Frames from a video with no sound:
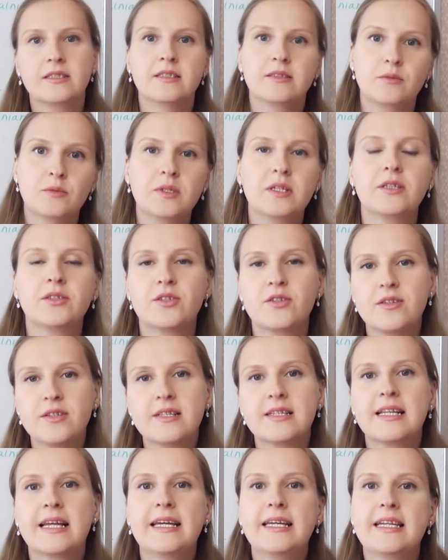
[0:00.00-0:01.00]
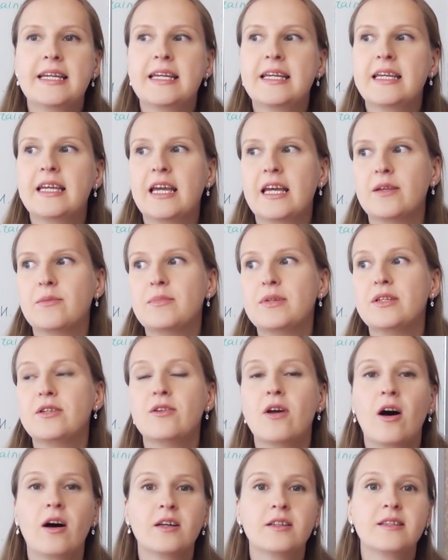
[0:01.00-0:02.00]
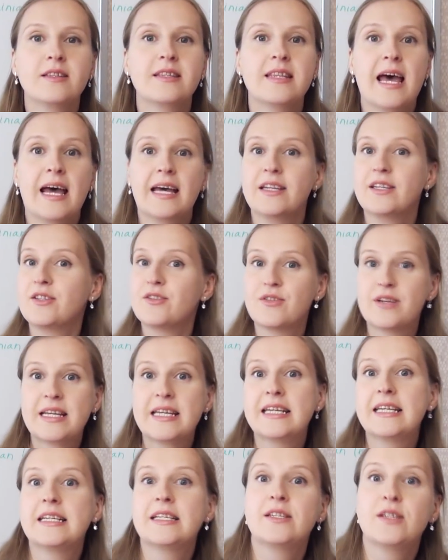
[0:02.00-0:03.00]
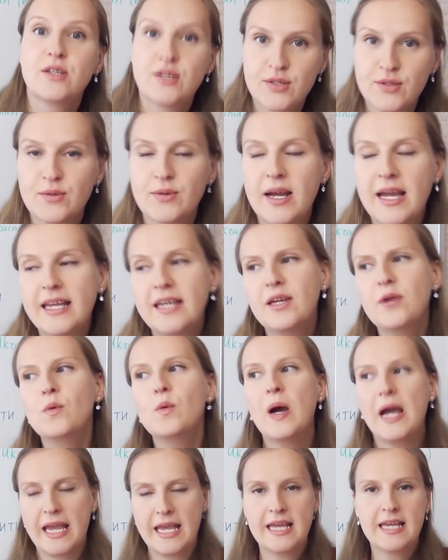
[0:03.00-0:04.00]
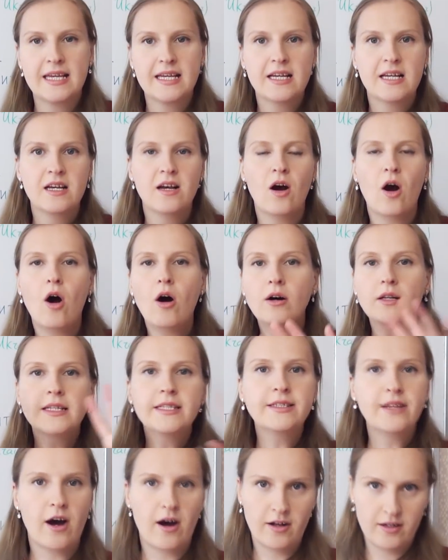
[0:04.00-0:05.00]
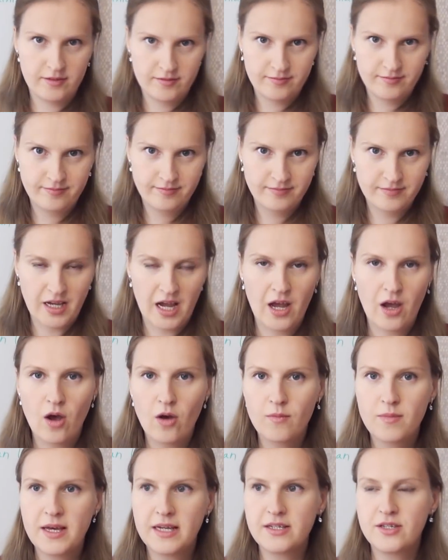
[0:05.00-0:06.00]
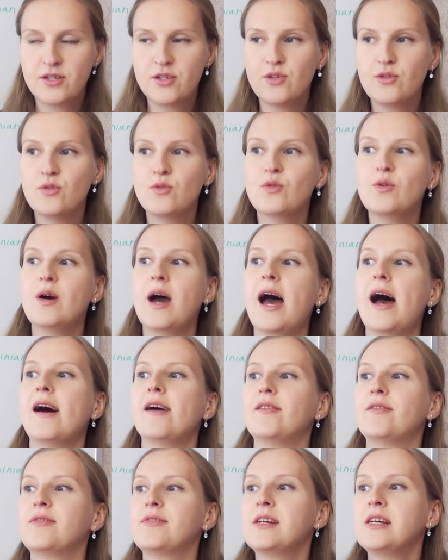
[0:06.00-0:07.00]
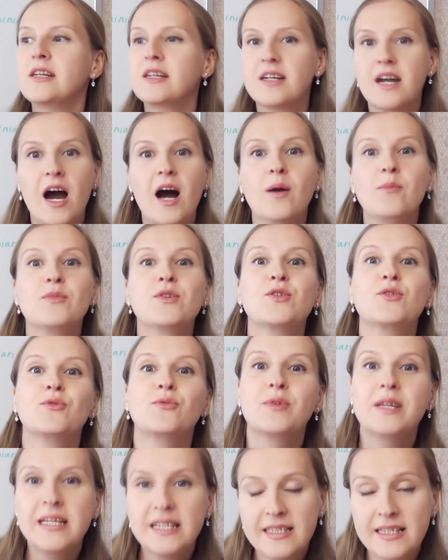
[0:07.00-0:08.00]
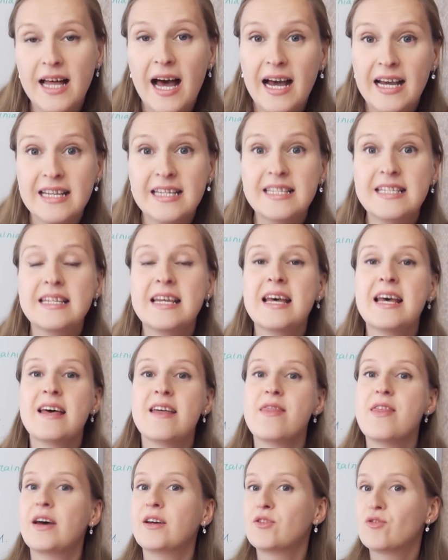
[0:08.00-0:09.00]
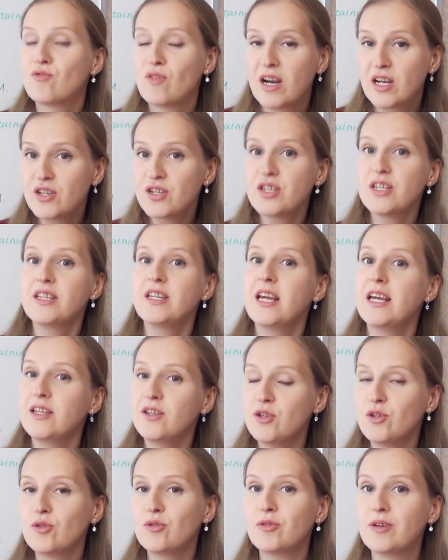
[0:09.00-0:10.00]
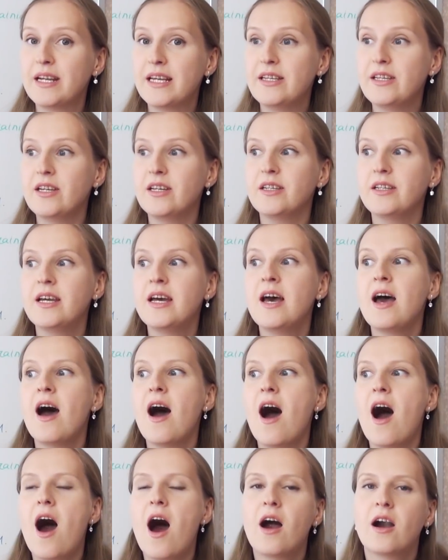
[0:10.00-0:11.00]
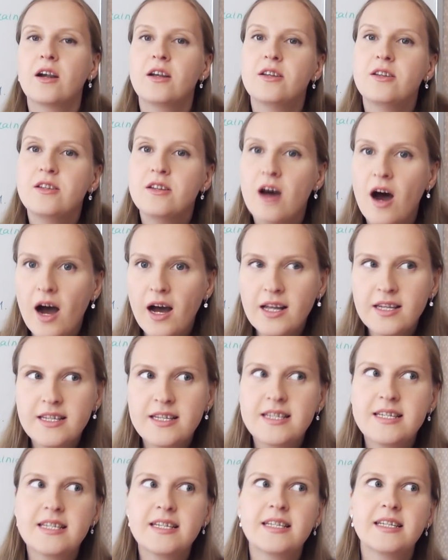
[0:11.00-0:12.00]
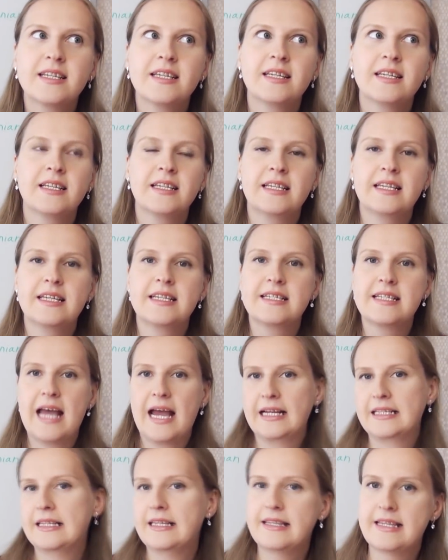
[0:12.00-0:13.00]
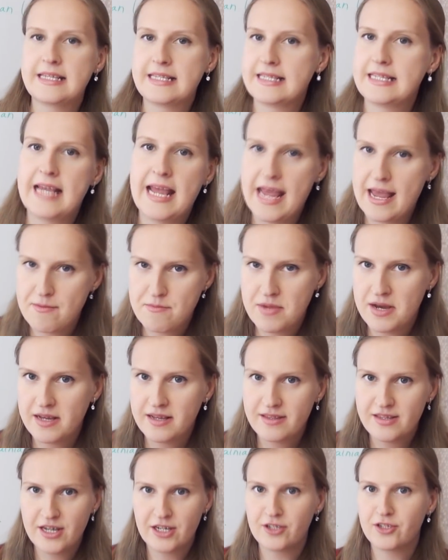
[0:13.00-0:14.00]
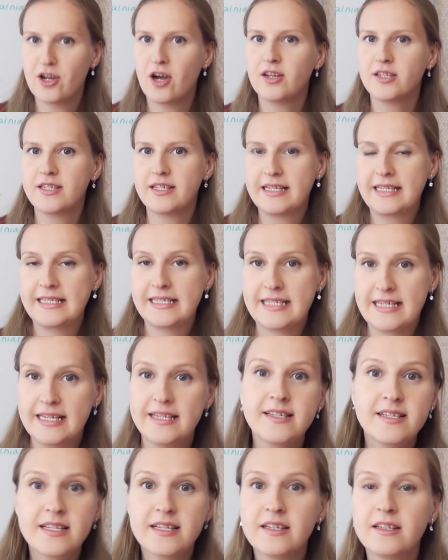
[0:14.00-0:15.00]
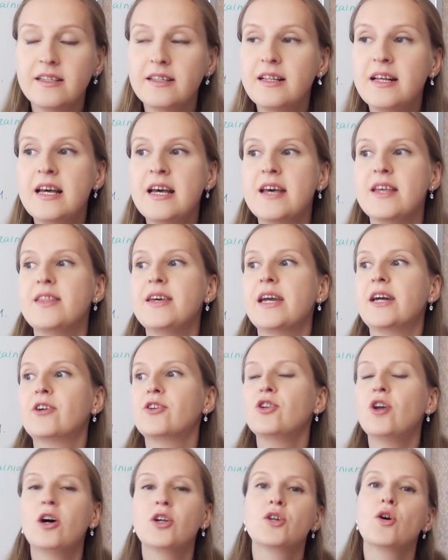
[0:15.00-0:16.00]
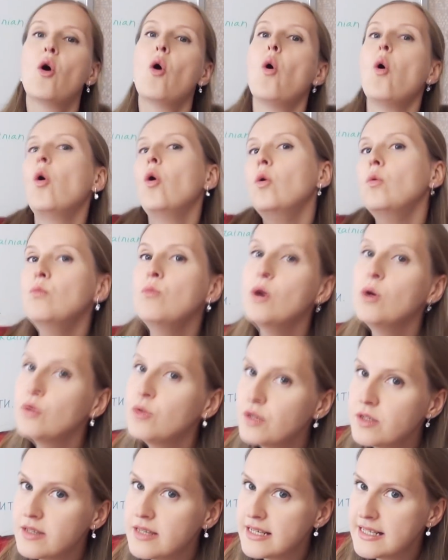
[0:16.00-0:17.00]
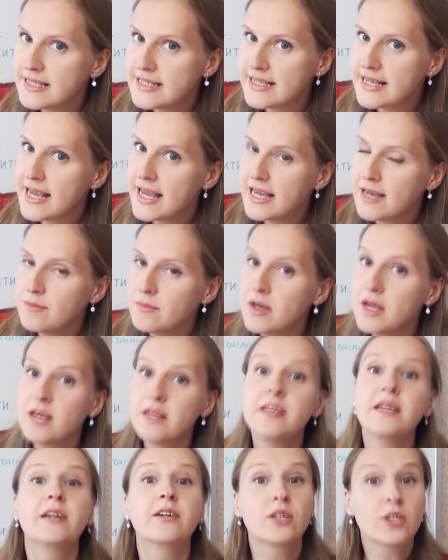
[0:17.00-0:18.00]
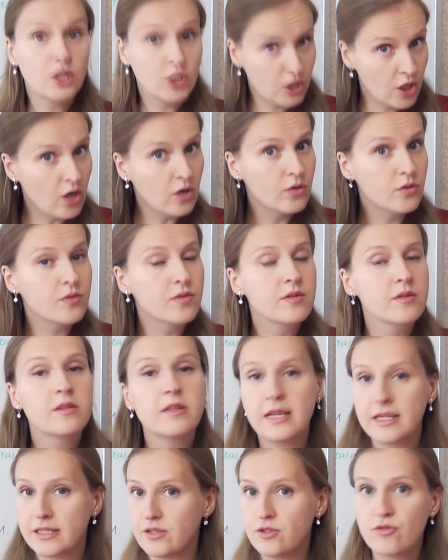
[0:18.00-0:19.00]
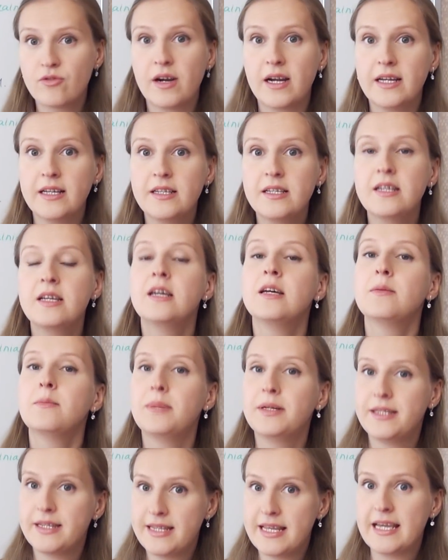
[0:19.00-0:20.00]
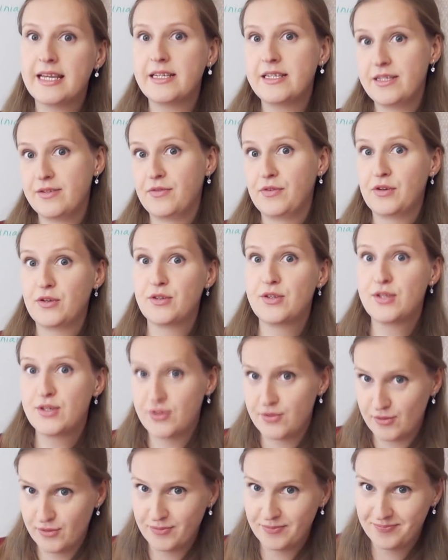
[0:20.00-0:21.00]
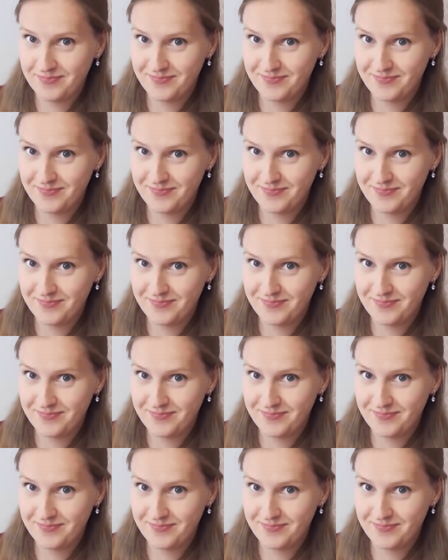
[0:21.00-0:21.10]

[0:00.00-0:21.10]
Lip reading: well, translating can be not that tricky too. Anyway, all in all, I hope that you have come to realize that Russian and Ukrainian are not exactly the same. They are not identical. They are not almost the same. They are close, that's right, but they are different too.